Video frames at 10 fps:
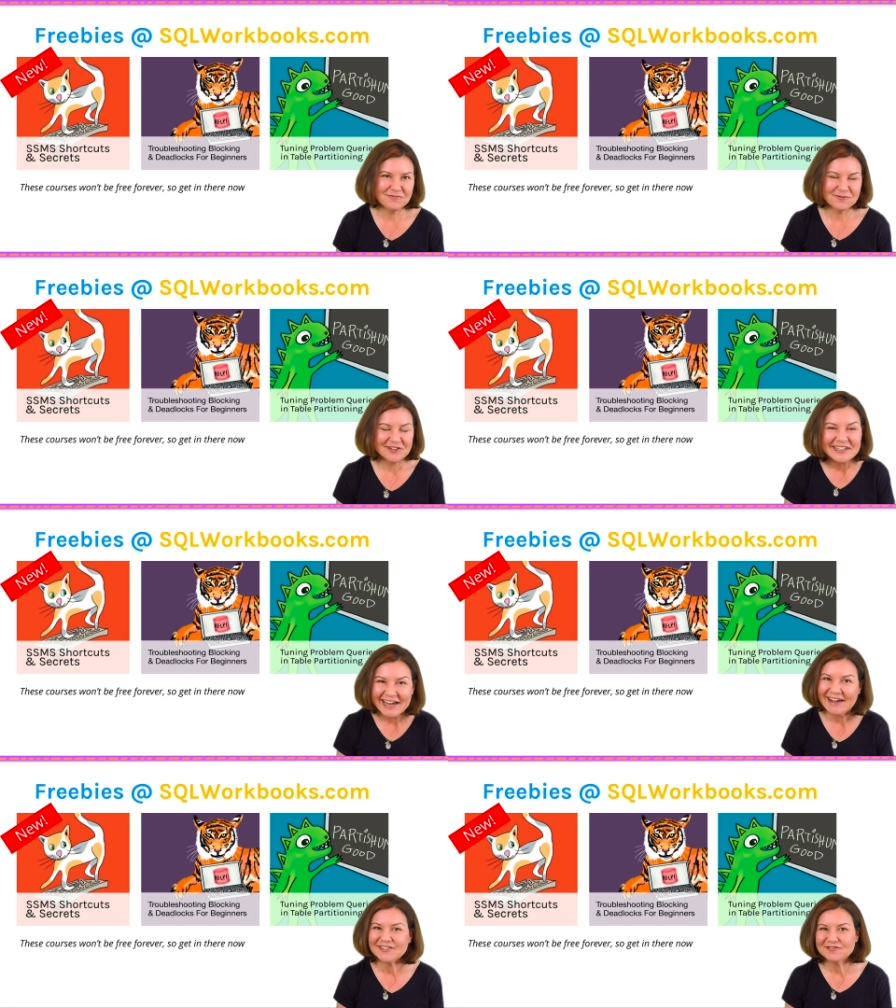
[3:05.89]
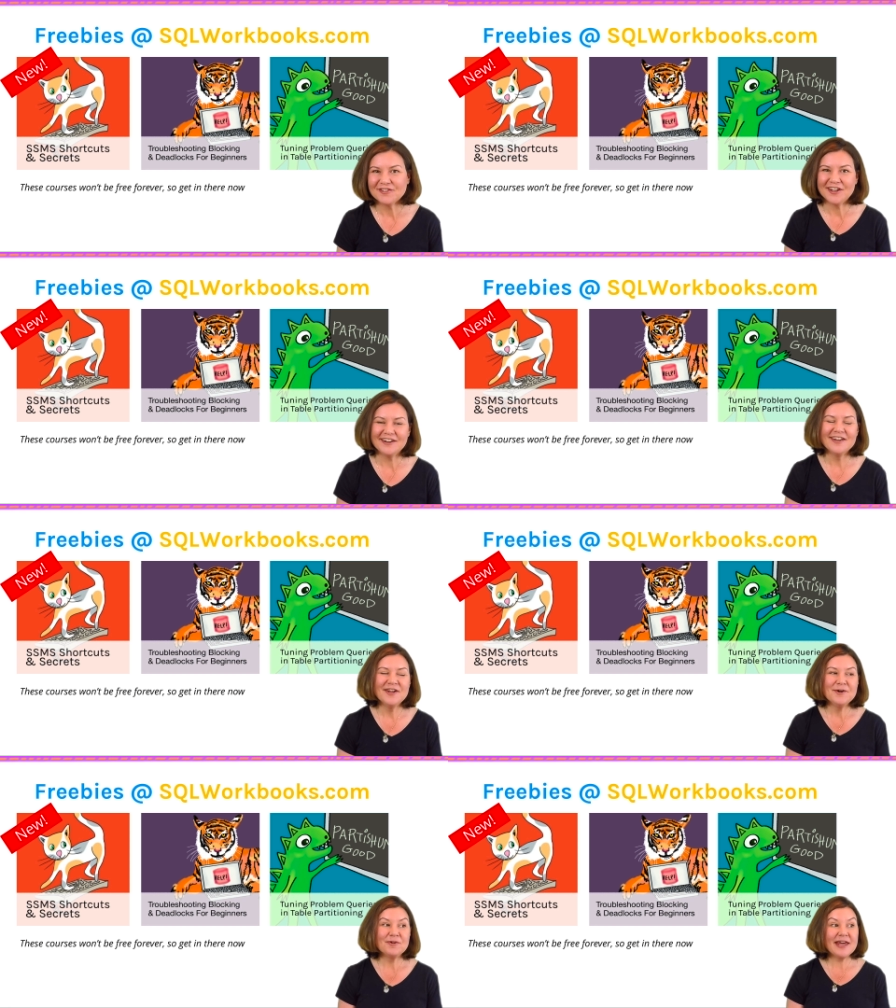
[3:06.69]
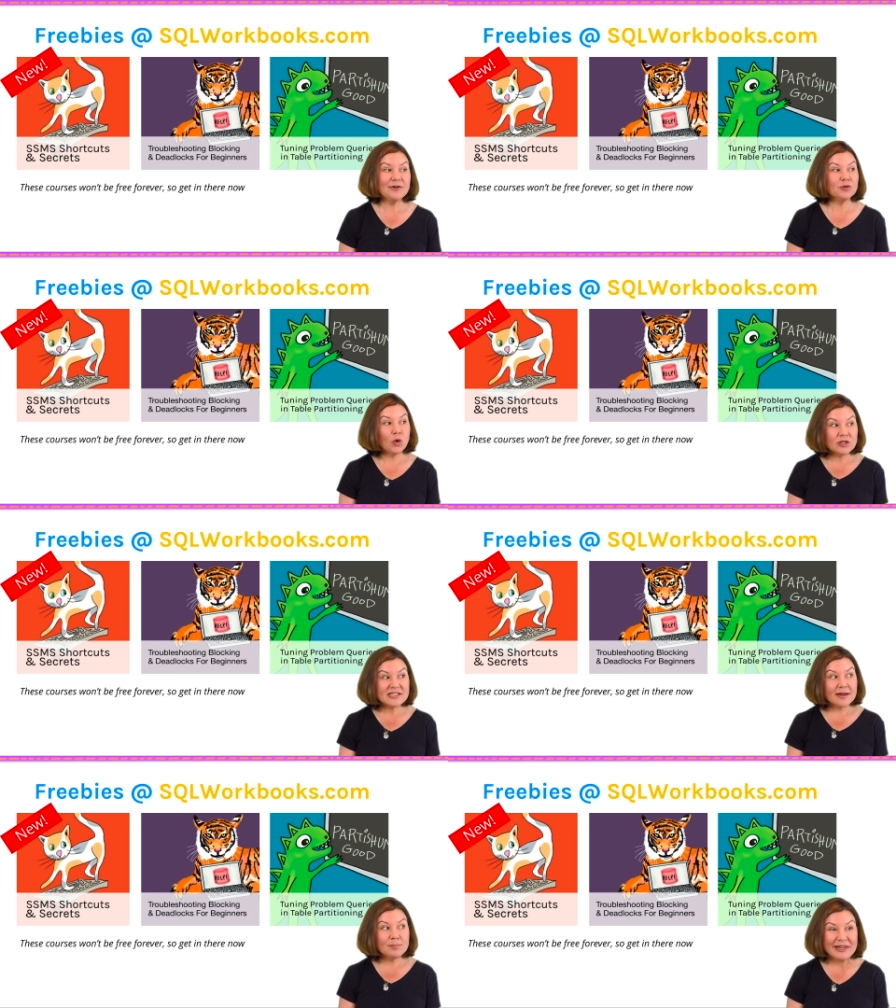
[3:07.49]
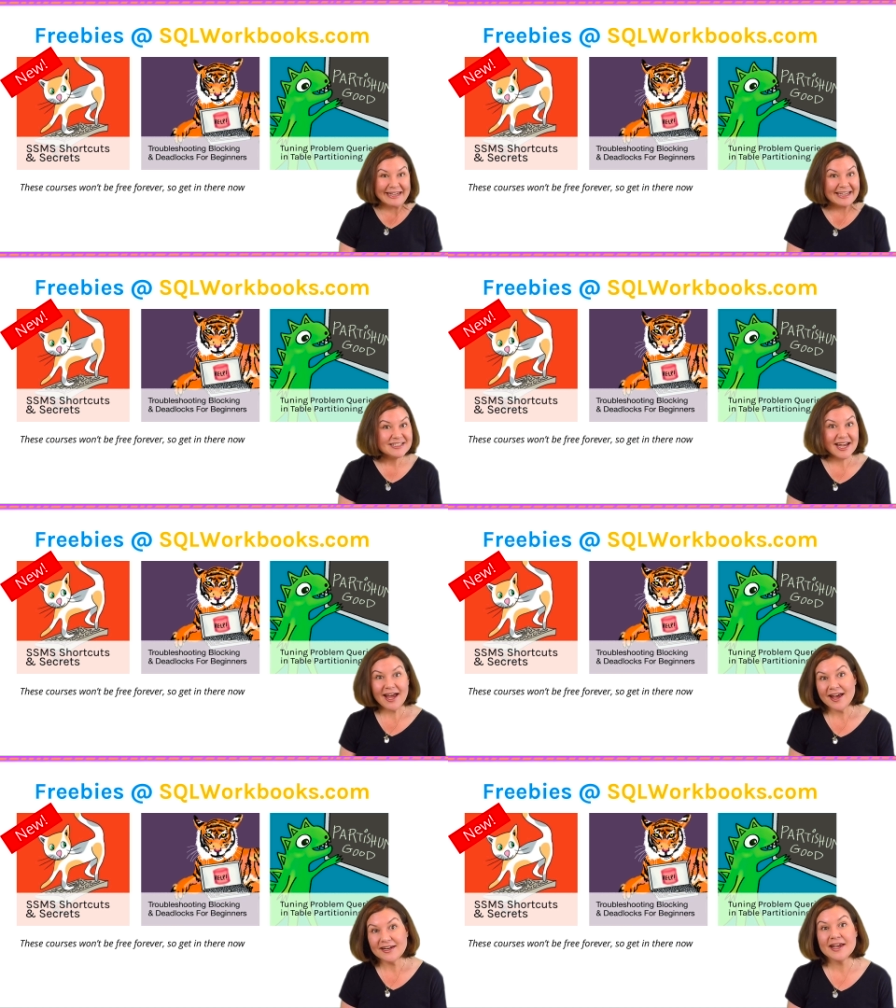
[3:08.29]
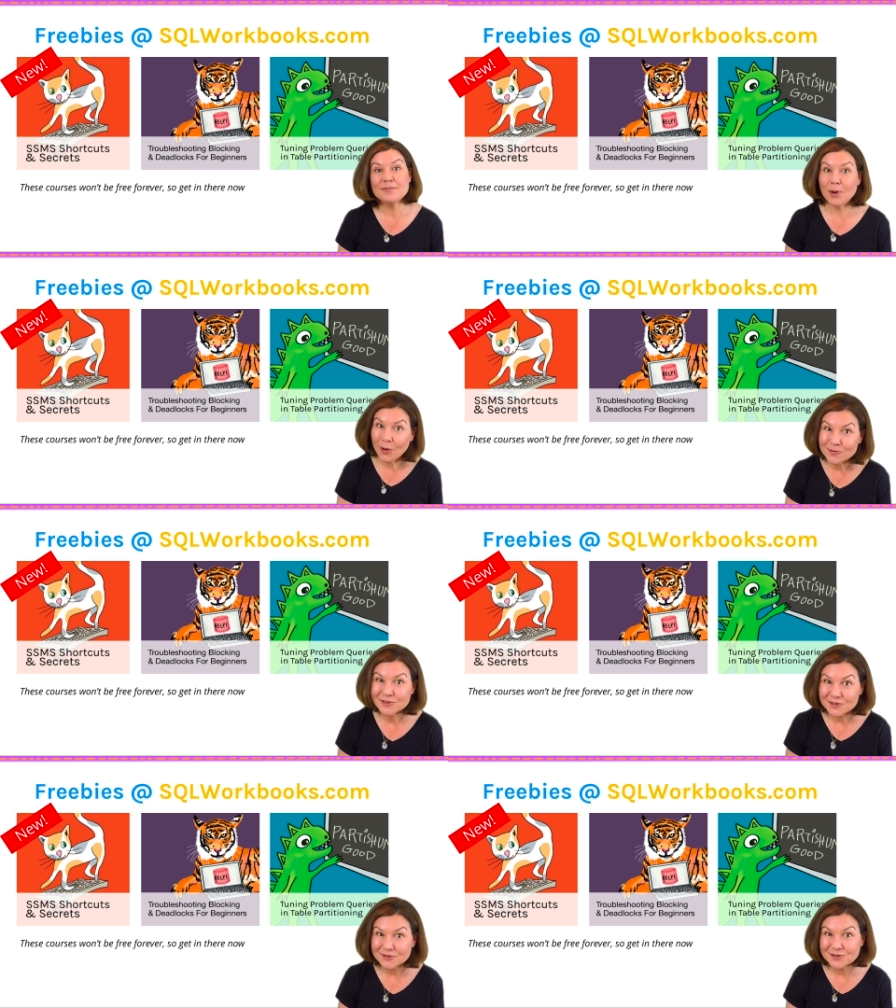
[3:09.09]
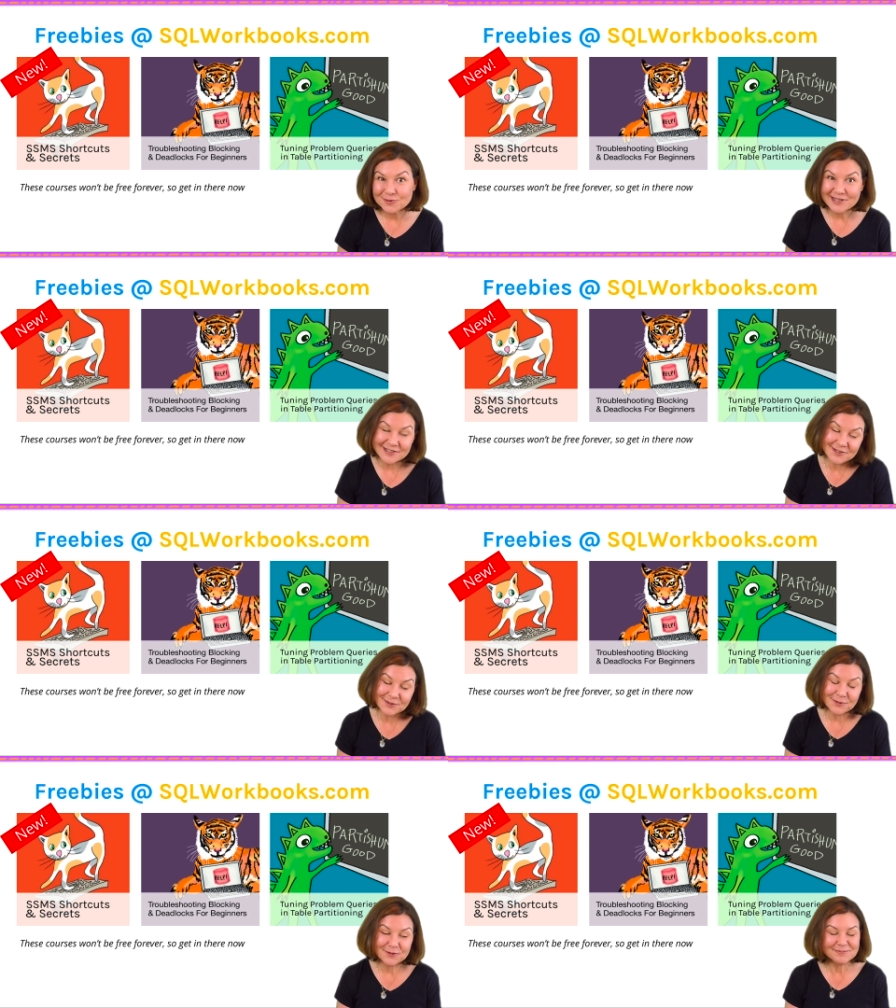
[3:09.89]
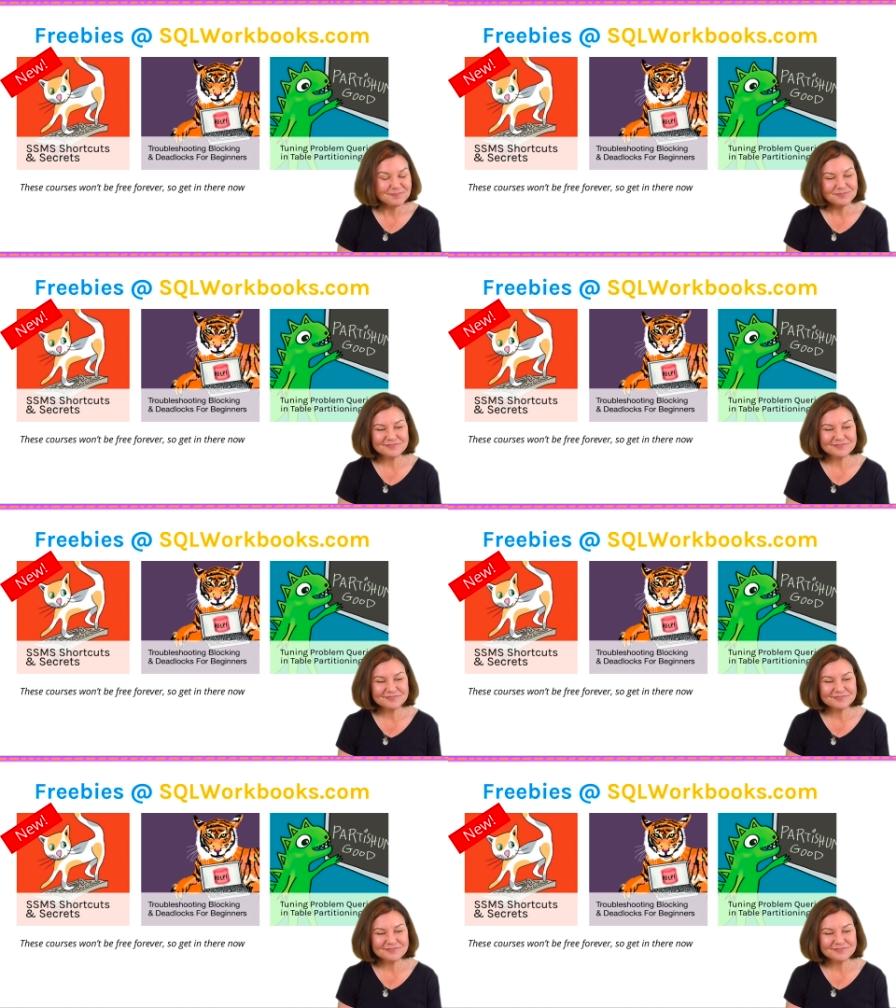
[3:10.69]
Really having fun with that new course. I plan to add a poster to it soon.